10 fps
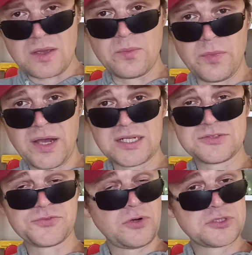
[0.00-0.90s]

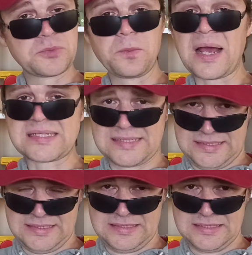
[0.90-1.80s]
But Ford
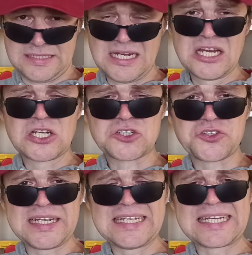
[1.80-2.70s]
Mustang, a
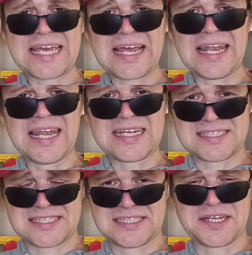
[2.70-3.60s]
really
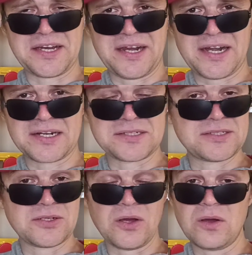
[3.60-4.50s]
classic car
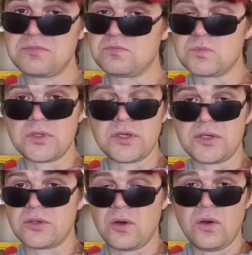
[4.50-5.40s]
in
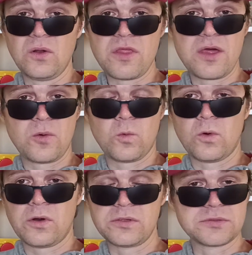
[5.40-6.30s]
all the
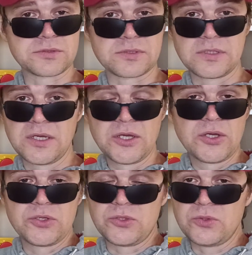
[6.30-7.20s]
world
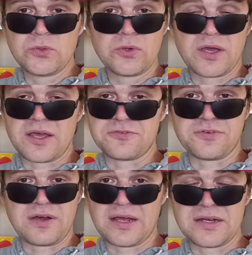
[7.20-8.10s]
you can
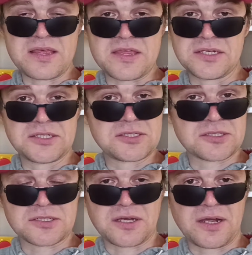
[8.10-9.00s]
find
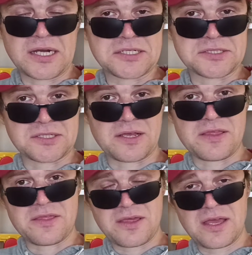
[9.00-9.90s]
these cars
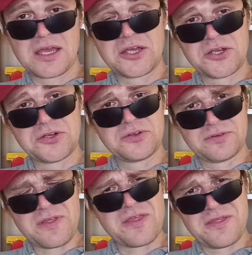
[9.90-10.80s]
and
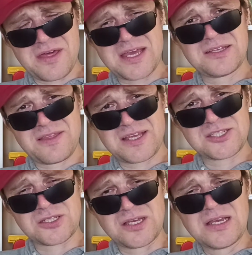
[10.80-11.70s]

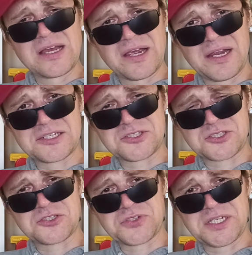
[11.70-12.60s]
these
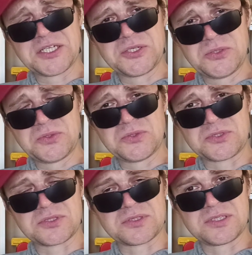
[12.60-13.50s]
cars really
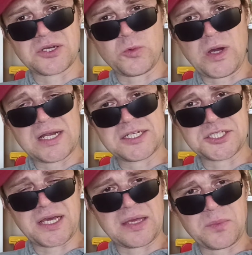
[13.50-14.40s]
good in
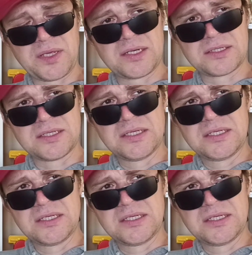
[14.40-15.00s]
quality, I mean